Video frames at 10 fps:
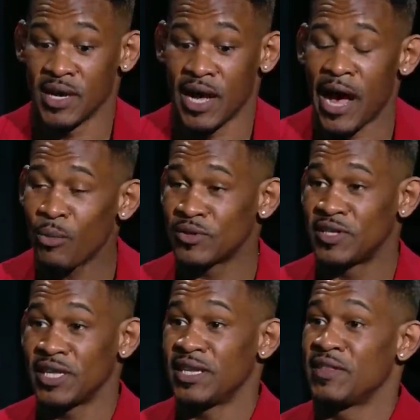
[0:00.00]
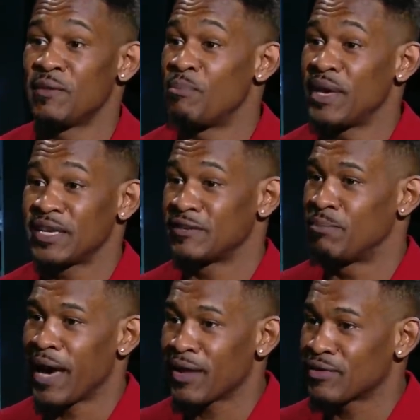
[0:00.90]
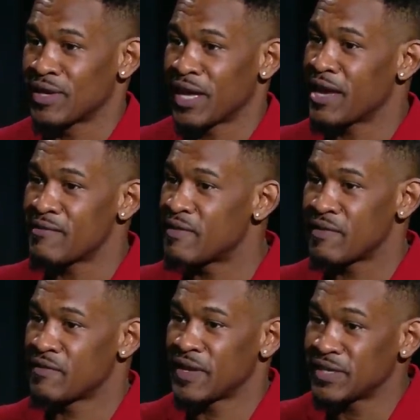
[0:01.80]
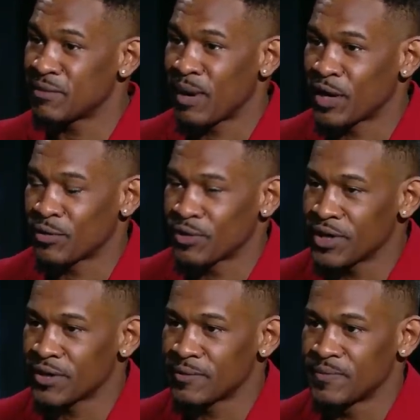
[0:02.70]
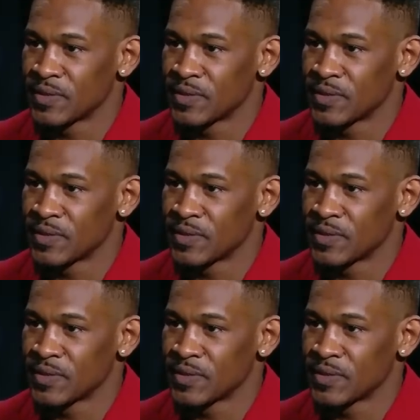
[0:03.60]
I was getting in the biggest battle that I have ever faced in my career.